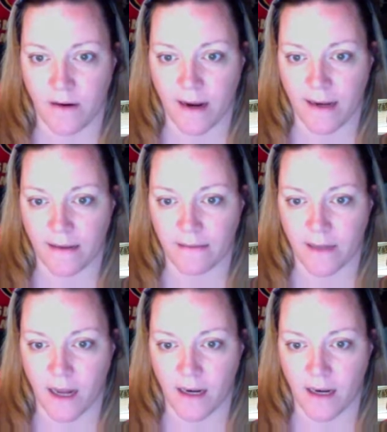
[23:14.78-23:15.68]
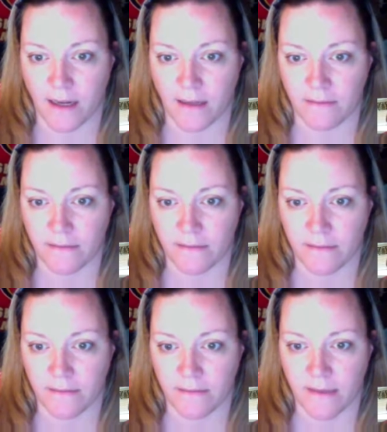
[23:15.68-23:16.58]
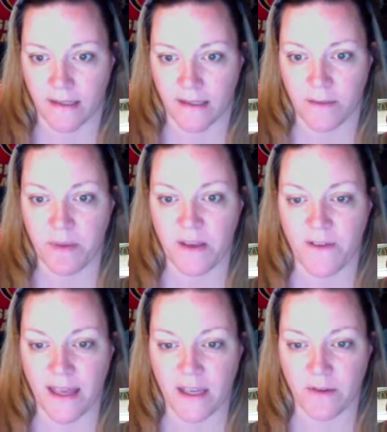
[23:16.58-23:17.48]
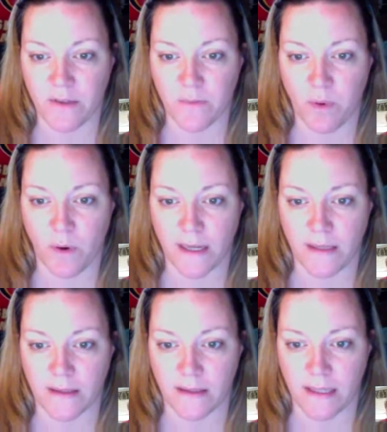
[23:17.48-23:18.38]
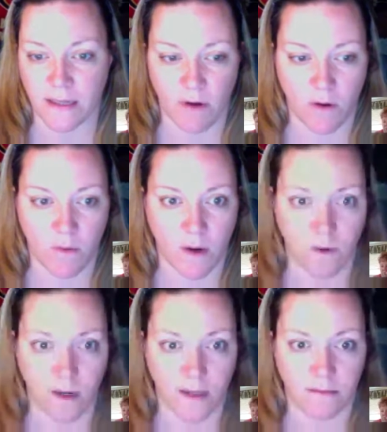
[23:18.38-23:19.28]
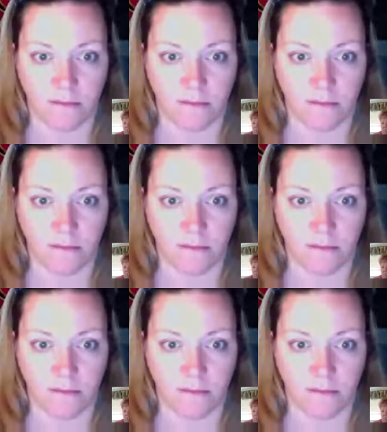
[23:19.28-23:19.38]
right, got it. So p-value is 0.011.